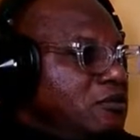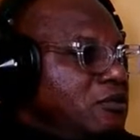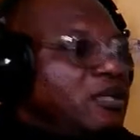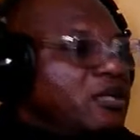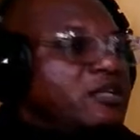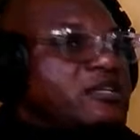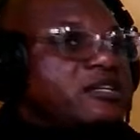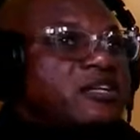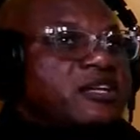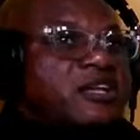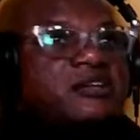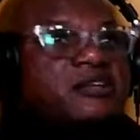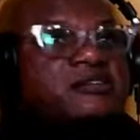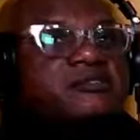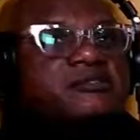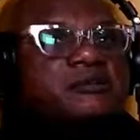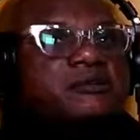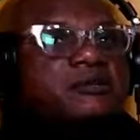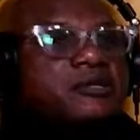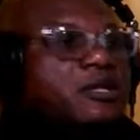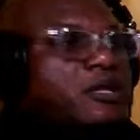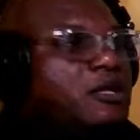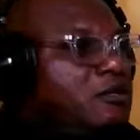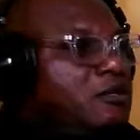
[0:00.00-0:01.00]
And the guy's
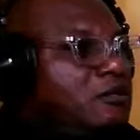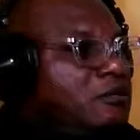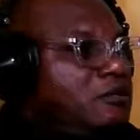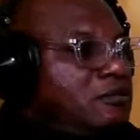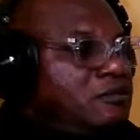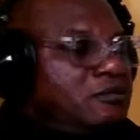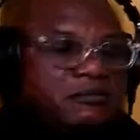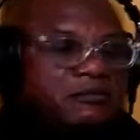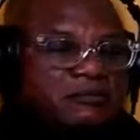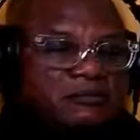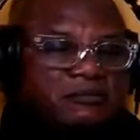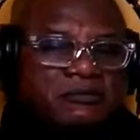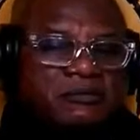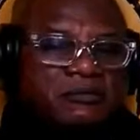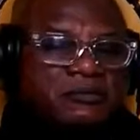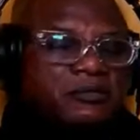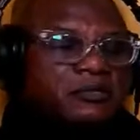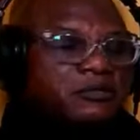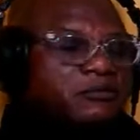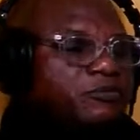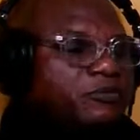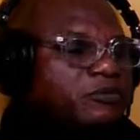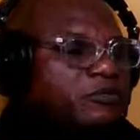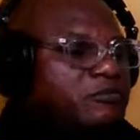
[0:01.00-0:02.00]
okay,
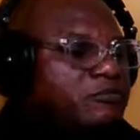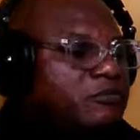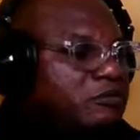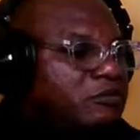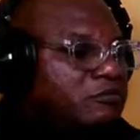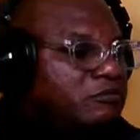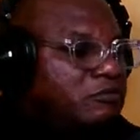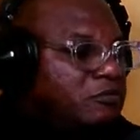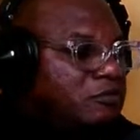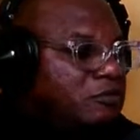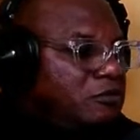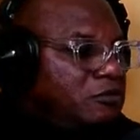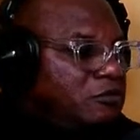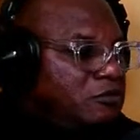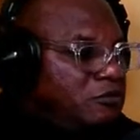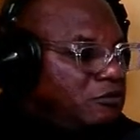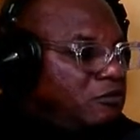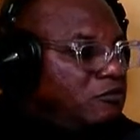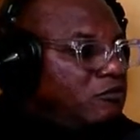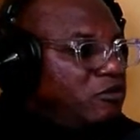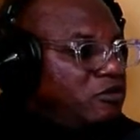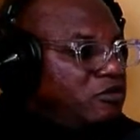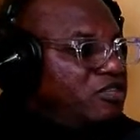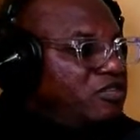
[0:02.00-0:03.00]
no problem. You
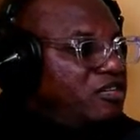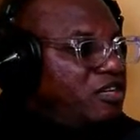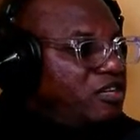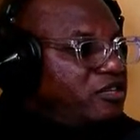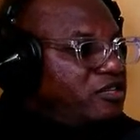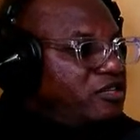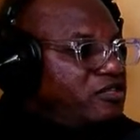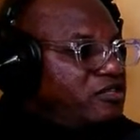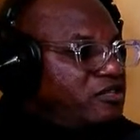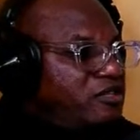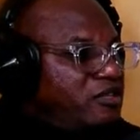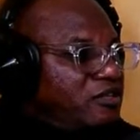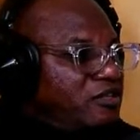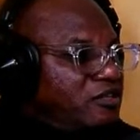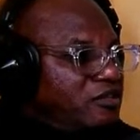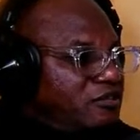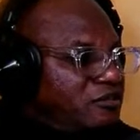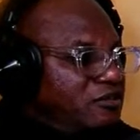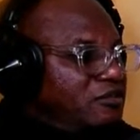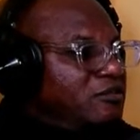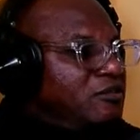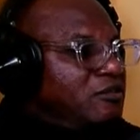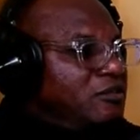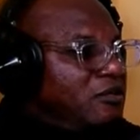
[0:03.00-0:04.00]
know what the lady said?
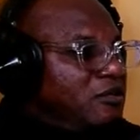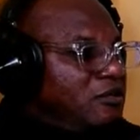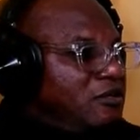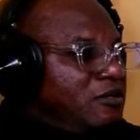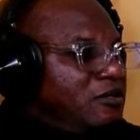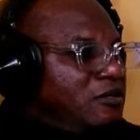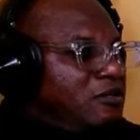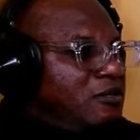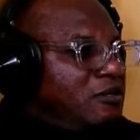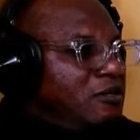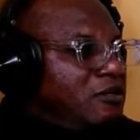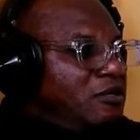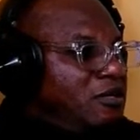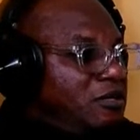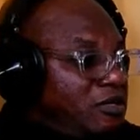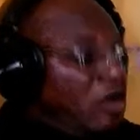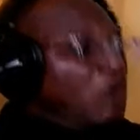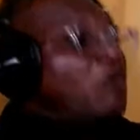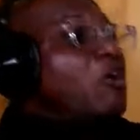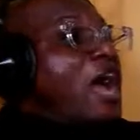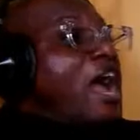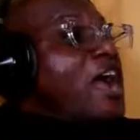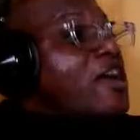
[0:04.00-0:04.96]
"Oh,